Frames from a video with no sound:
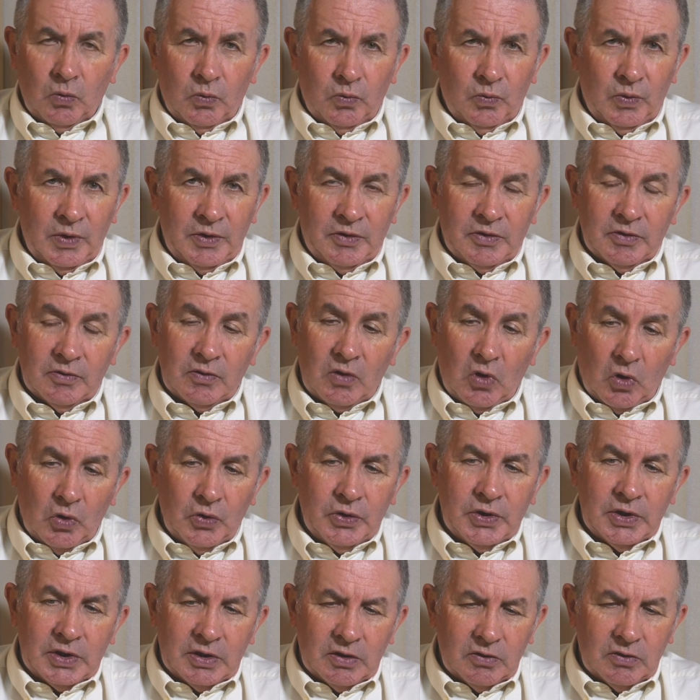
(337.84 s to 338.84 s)
with
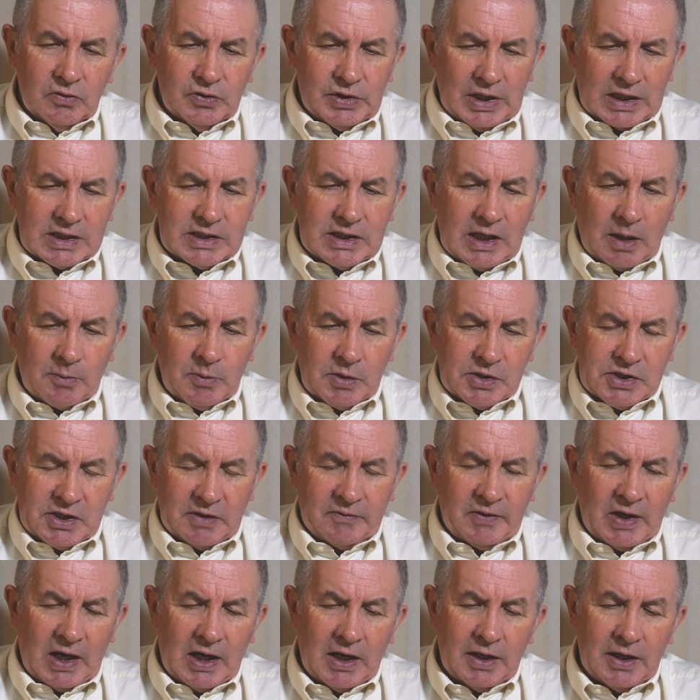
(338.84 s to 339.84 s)
other dash cameras
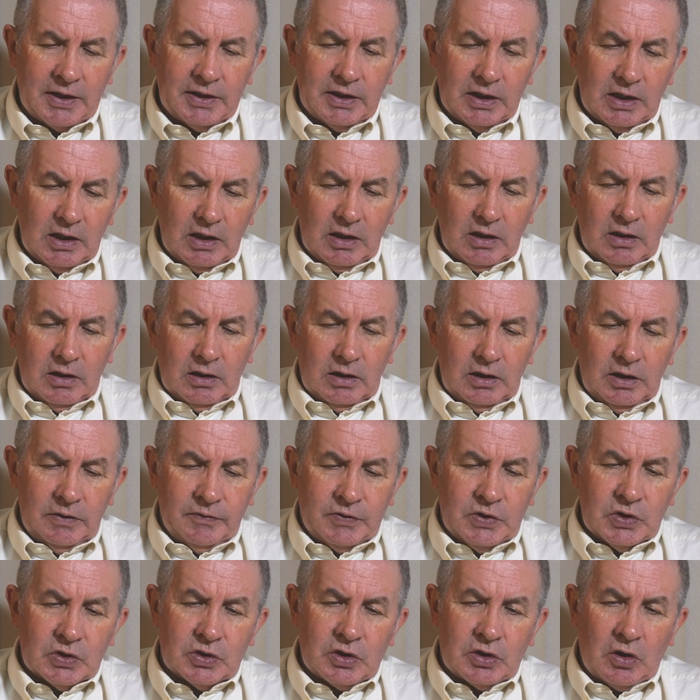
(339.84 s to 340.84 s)
I've had, you've
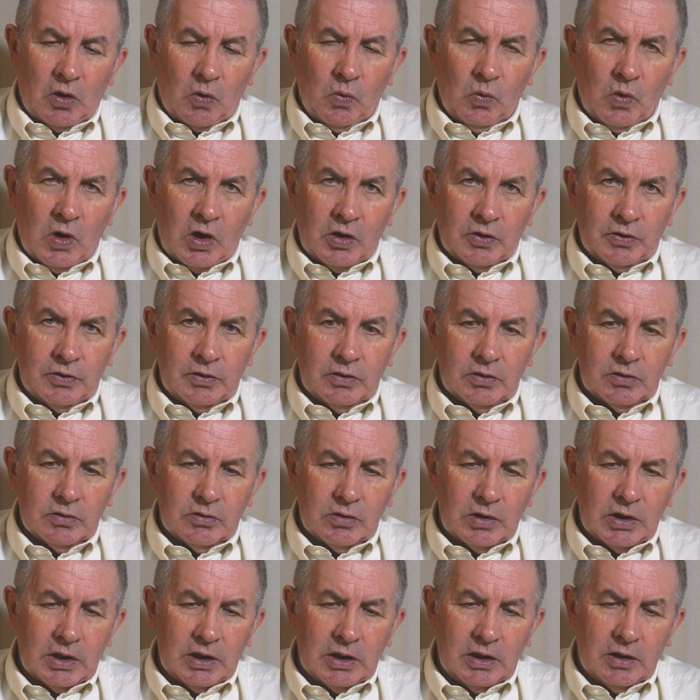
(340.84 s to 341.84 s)
just got one
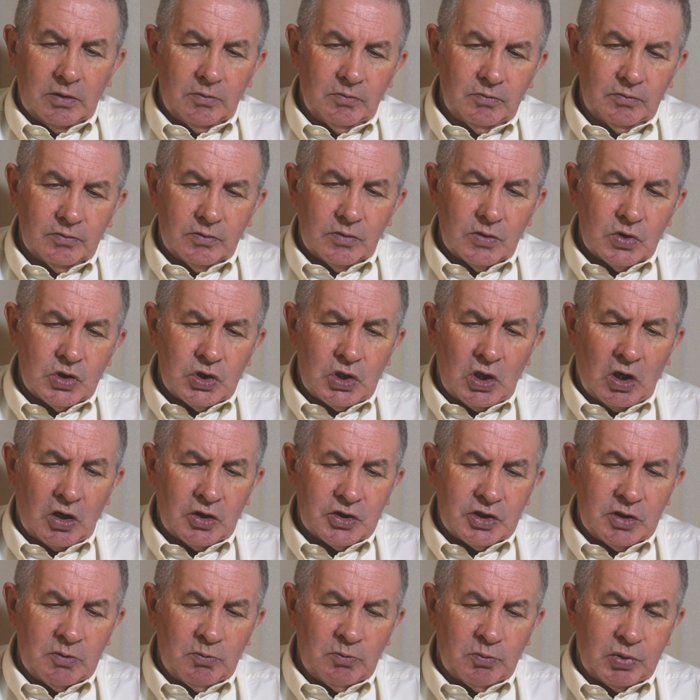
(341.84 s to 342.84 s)

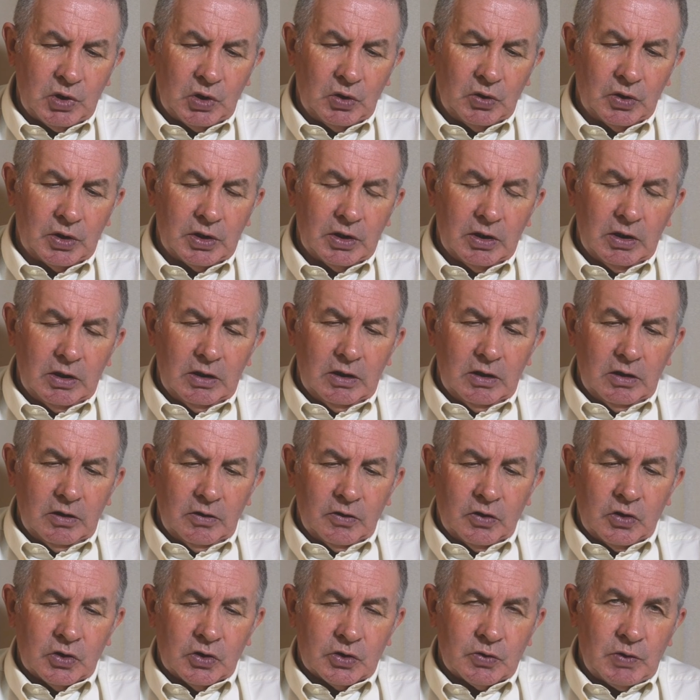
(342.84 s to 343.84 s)
charging plug.
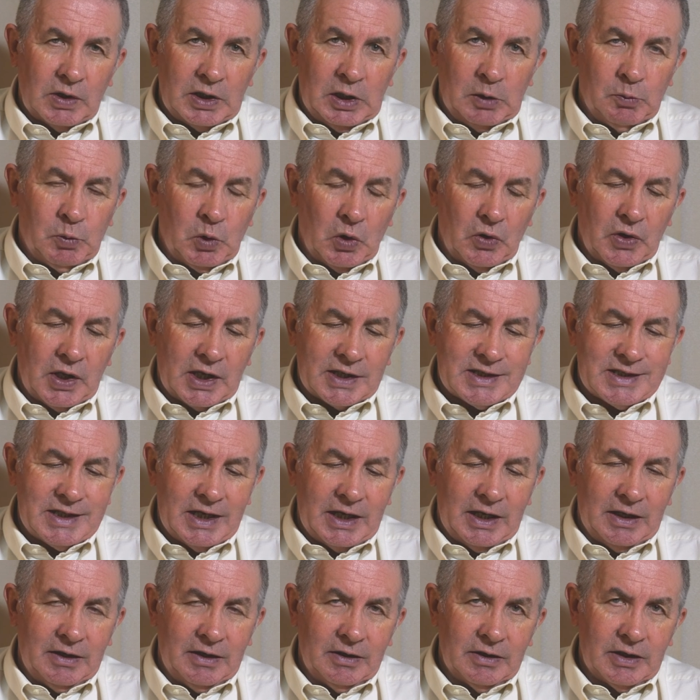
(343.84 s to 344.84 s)
Of course, when you put that
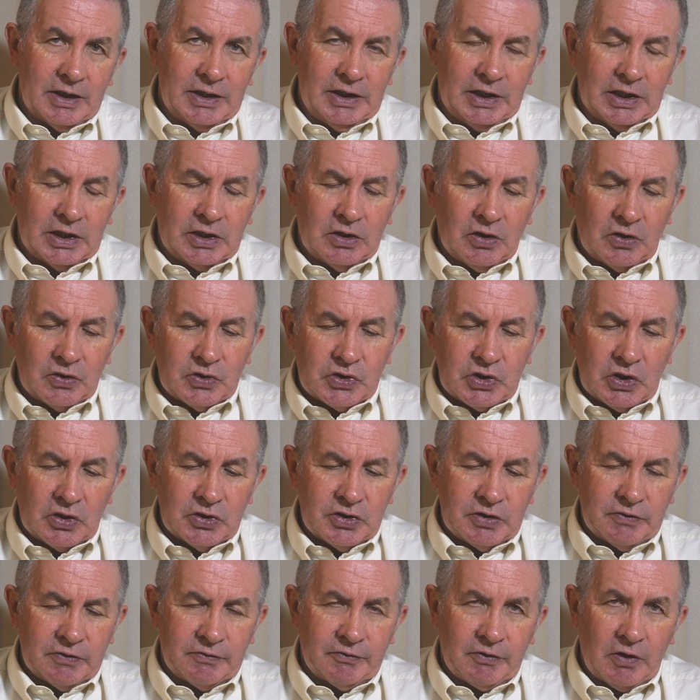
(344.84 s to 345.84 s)
in, then you can't
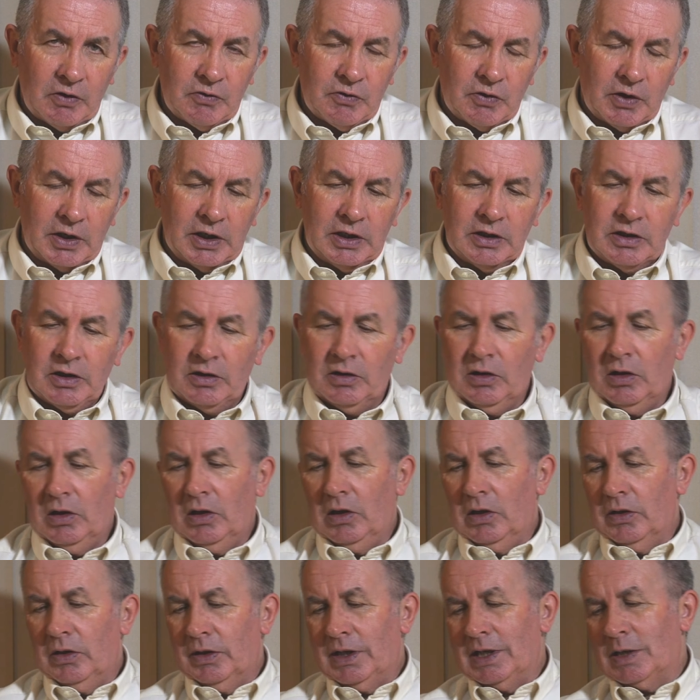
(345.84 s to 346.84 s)
charge your phone or anything.
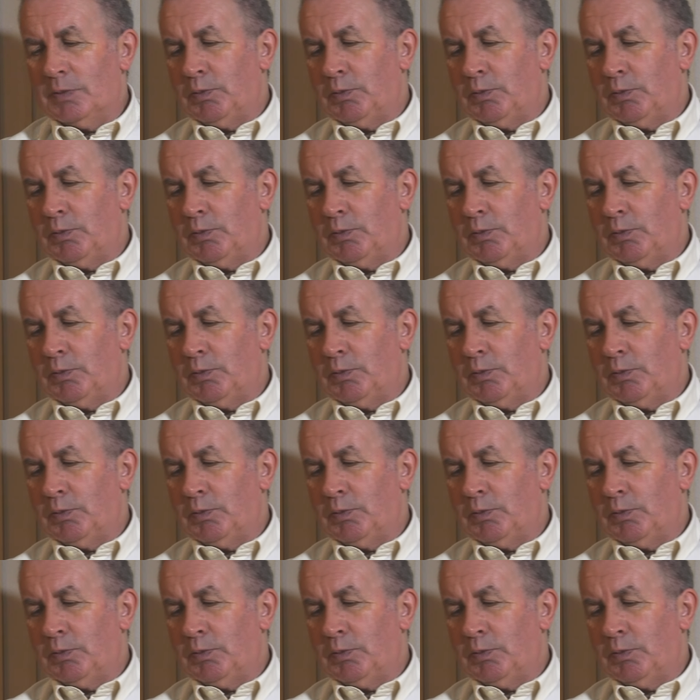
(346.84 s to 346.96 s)
This